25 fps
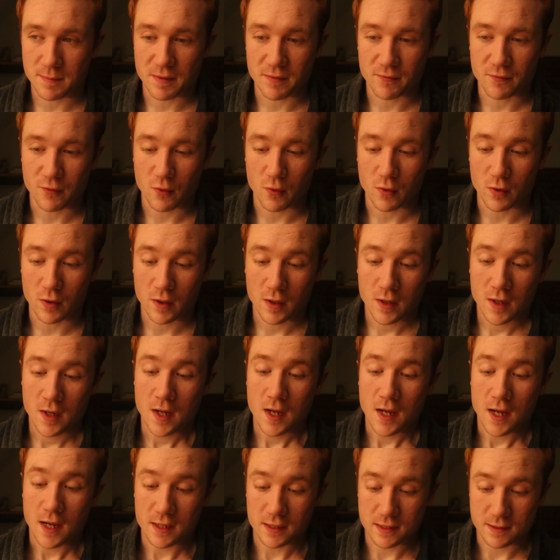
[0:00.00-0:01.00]
before,
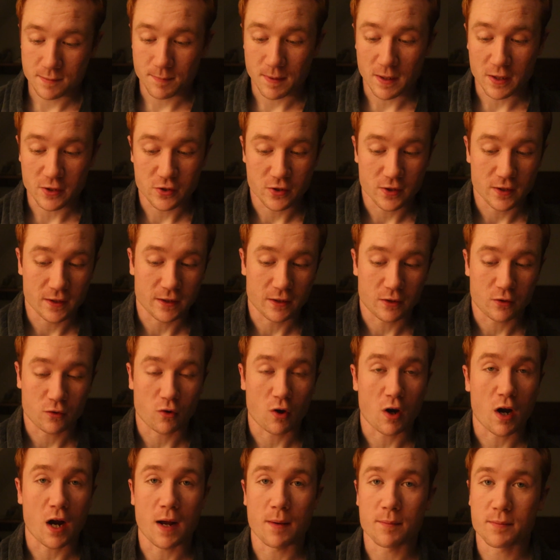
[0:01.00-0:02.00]
especially in the
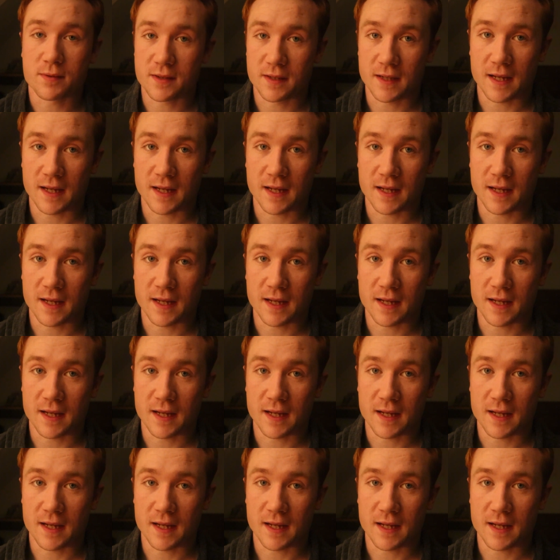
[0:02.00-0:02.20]
crops.